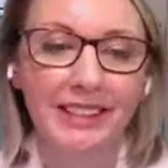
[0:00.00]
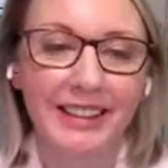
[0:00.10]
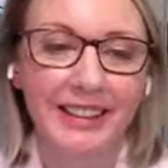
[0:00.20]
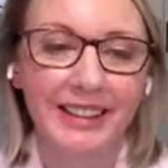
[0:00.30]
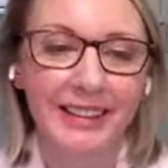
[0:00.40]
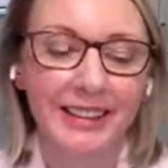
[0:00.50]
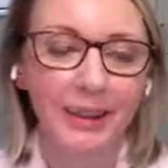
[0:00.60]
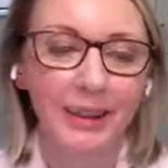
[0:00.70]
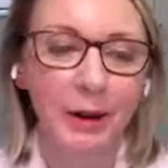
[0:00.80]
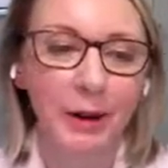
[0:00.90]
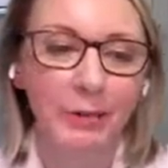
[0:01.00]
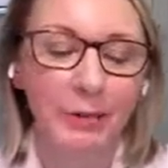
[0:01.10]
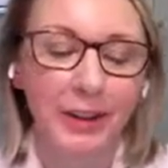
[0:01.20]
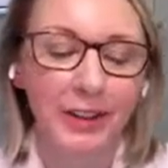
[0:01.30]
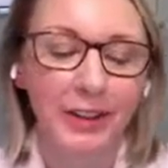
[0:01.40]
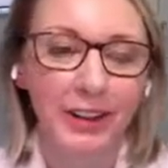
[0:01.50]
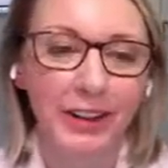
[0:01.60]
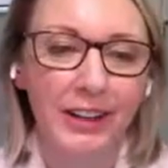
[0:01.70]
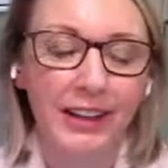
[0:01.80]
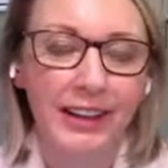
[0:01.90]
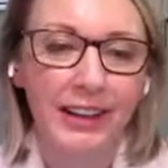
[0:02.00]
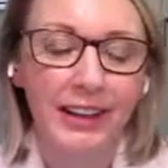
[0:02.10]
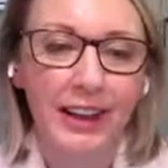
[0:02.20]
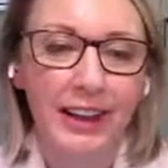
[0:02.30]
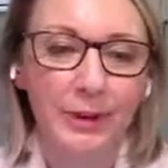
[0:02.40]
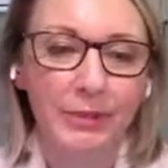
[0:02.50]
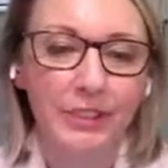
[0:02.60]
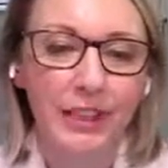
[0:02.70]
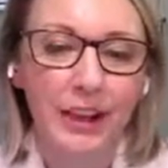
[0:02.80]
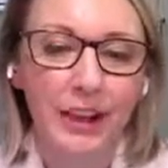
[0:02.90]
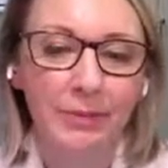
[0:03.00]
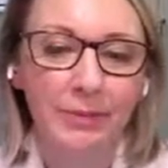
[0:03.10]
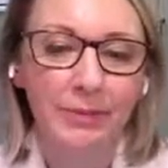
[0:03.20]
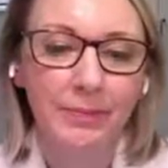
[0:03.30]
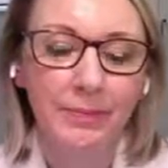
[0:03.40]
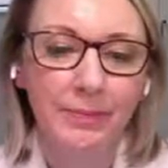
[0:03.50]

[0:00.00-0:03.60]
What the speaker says: So that's been a long time